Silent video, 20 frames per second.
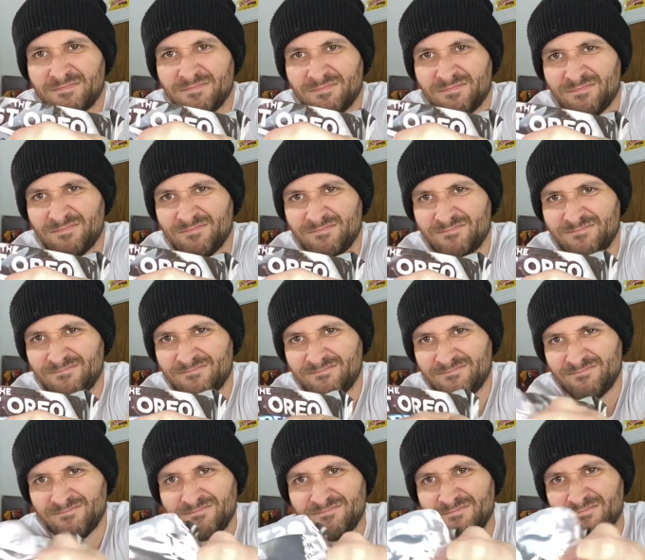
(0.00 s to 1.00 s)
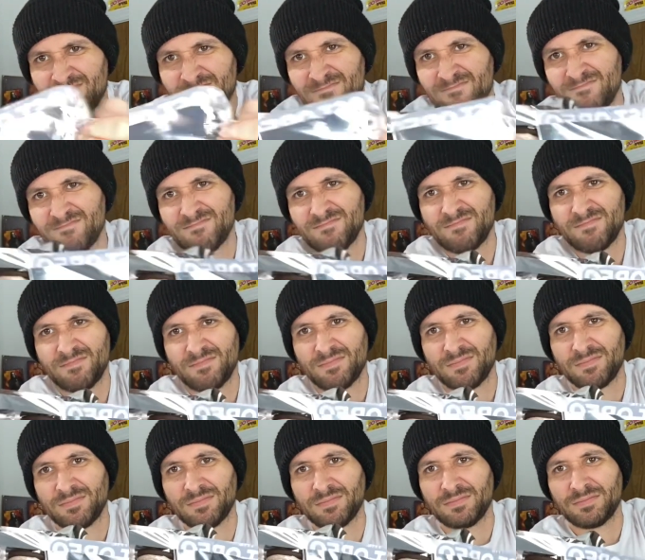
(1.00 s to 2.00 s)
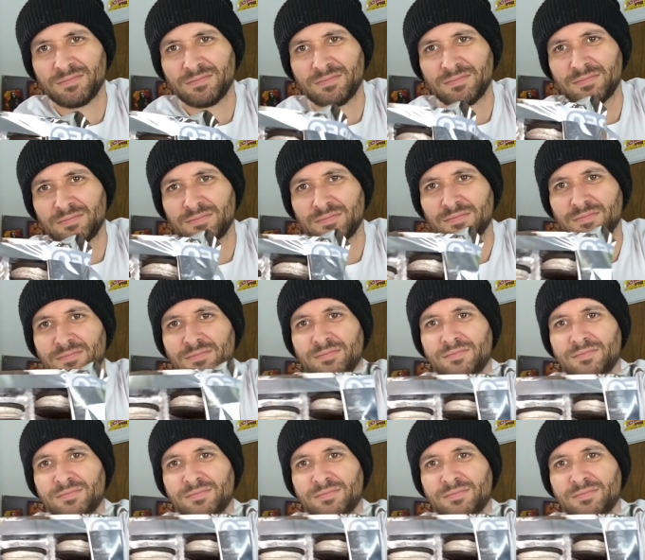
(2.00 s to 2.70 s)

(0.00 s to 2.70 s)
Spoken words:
No one is speaking in this clip.